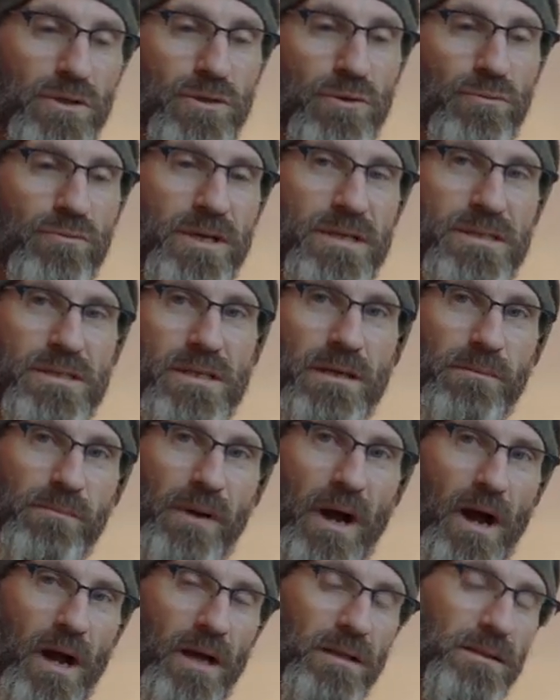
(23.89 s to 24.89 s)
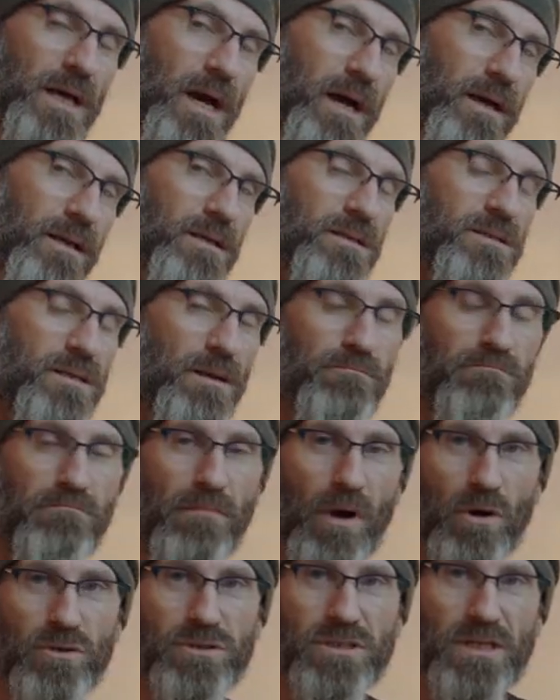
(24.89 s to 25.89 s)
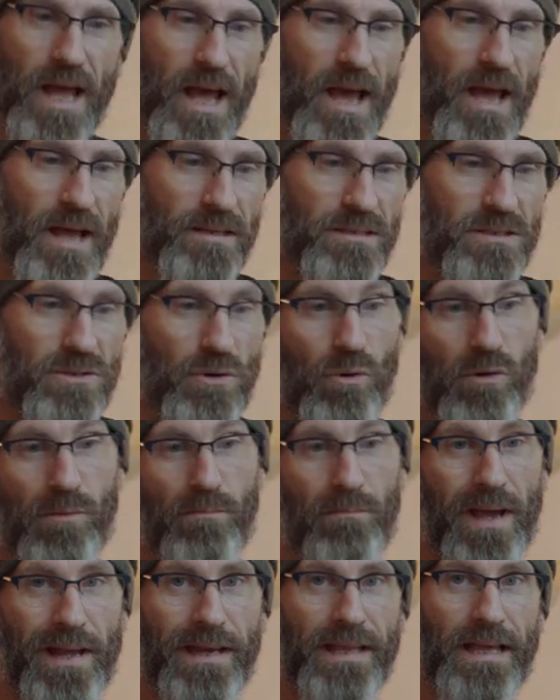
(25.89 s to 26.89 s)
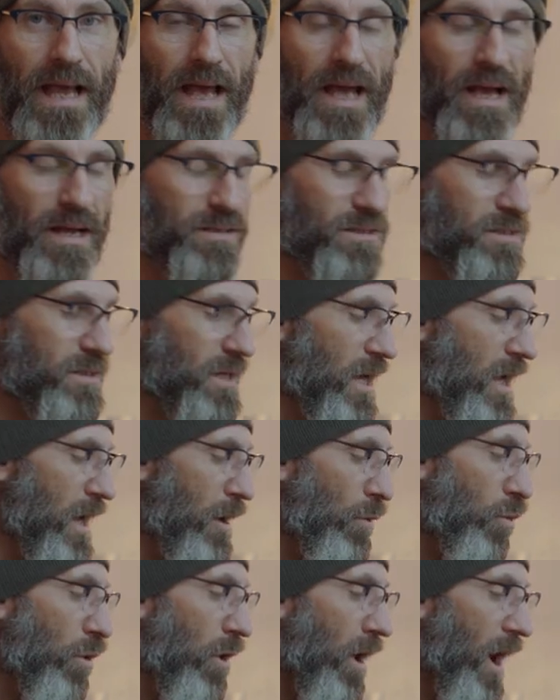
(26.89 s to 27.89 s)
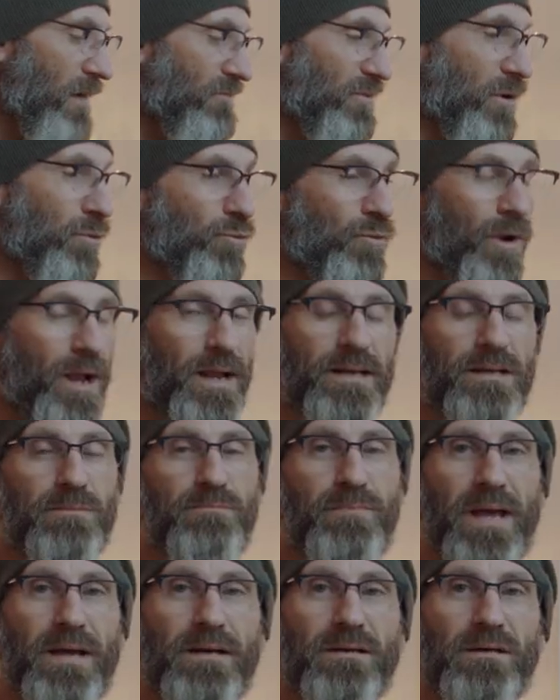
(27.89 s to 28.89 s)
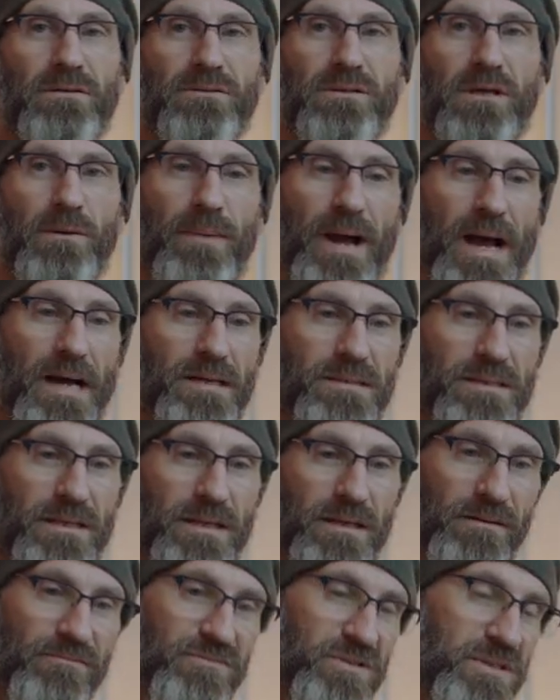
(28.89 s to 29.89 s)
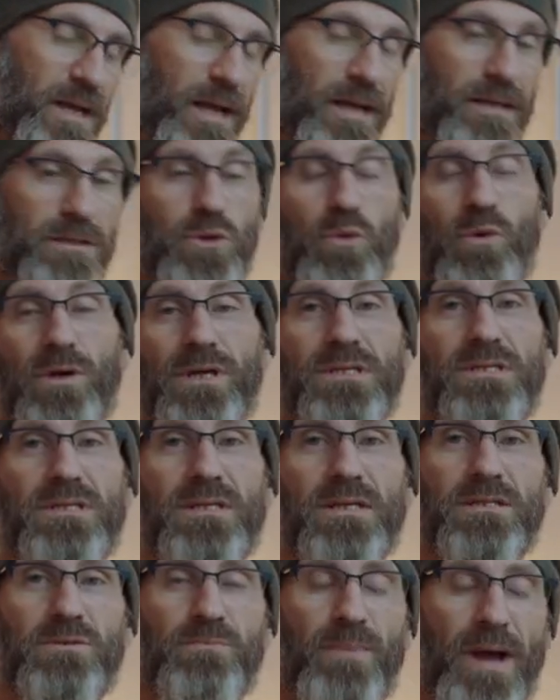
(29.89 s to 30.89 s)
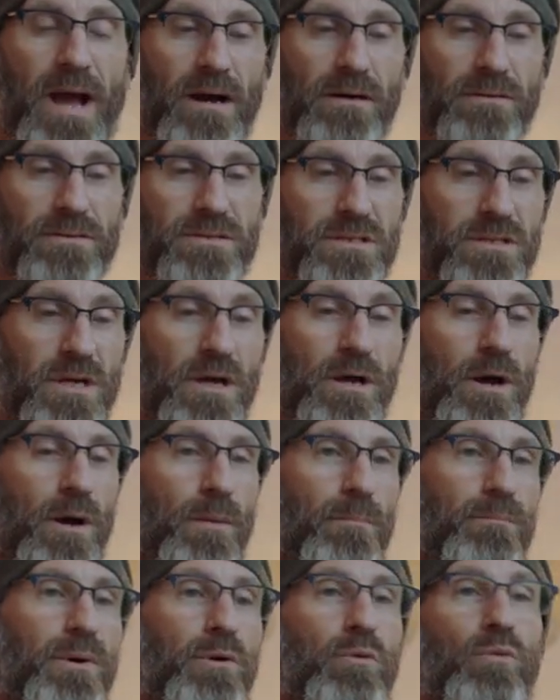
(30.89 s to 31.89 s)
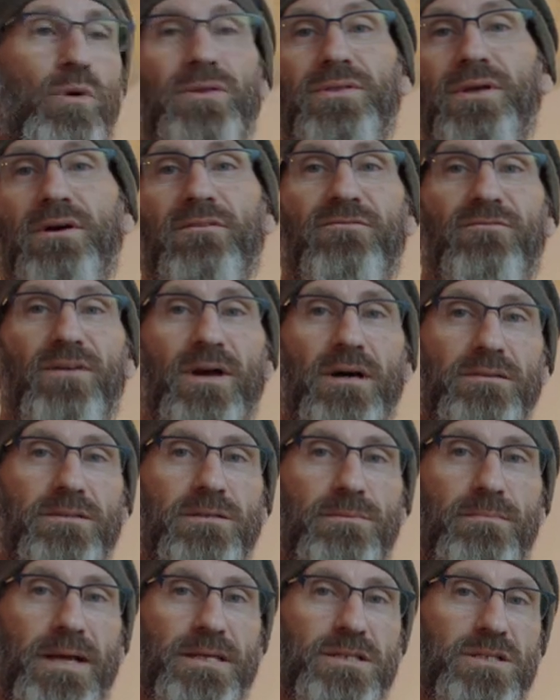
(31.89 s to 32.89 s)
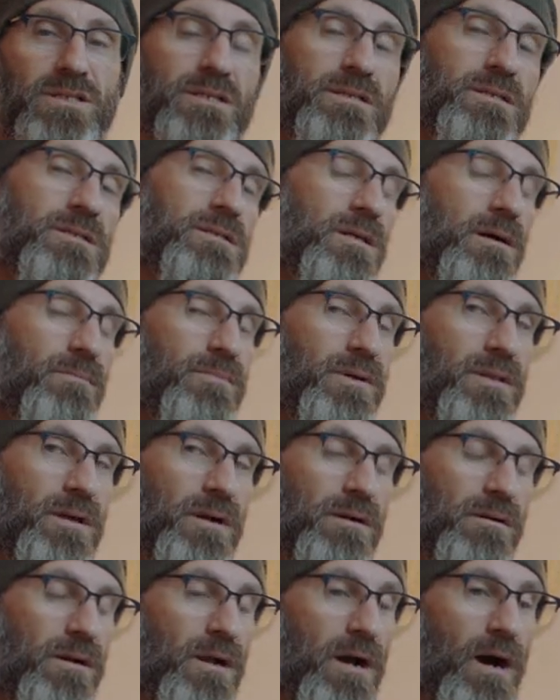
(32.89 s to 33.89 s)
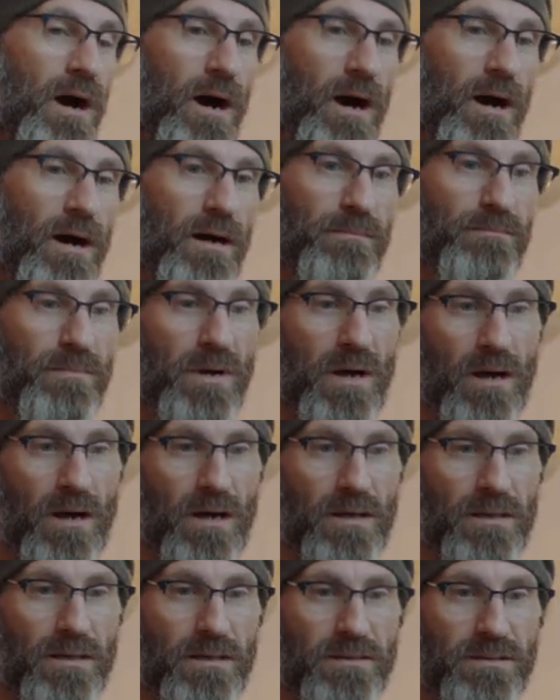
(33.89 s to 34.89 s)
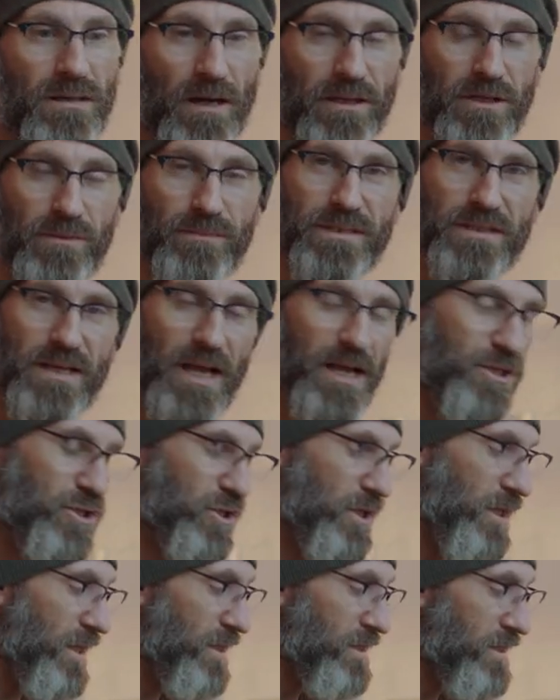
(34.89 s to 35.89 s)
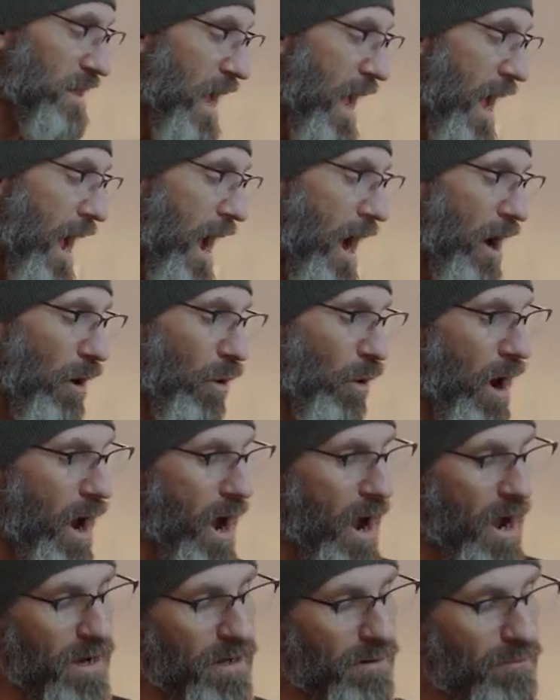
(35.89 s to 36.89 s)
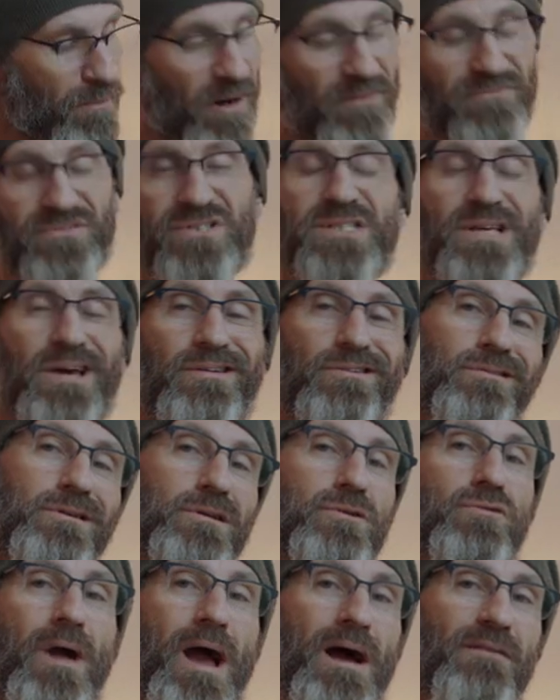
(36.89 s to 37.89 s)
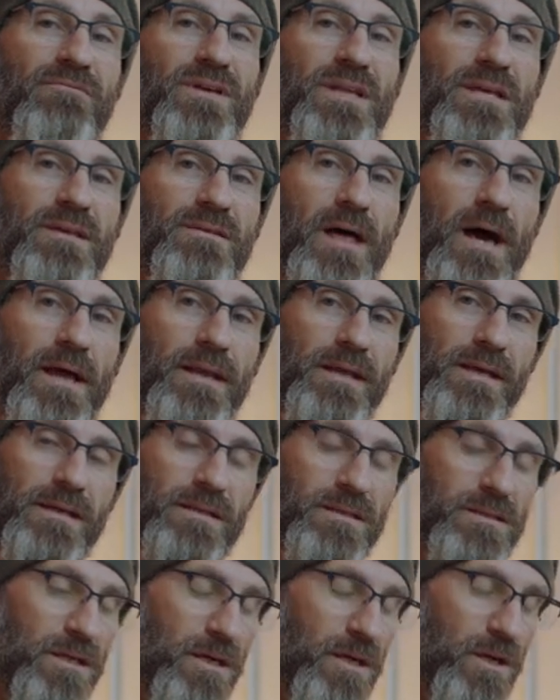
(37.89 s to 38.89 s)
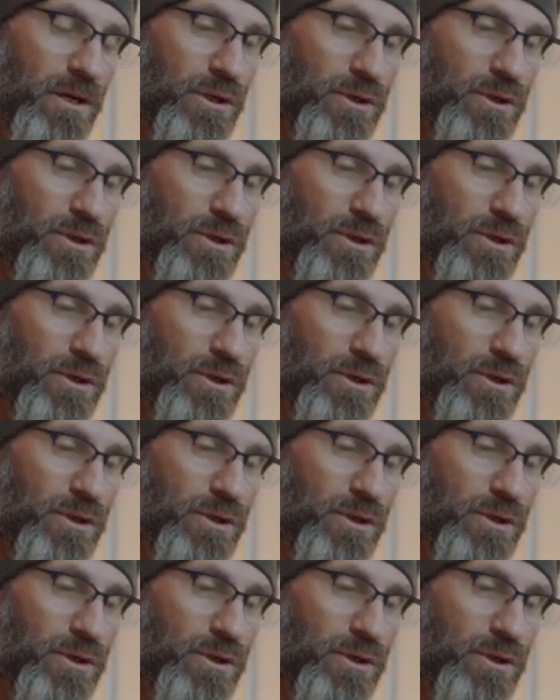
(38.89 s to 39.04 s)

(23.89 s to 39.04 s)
The reasoning behind that is that most heads, or many heads, will have a rated payload capacity of say 26 six pounds. But what they'll fail to mention in some of their uh, documentation is how high above center of gravity that is.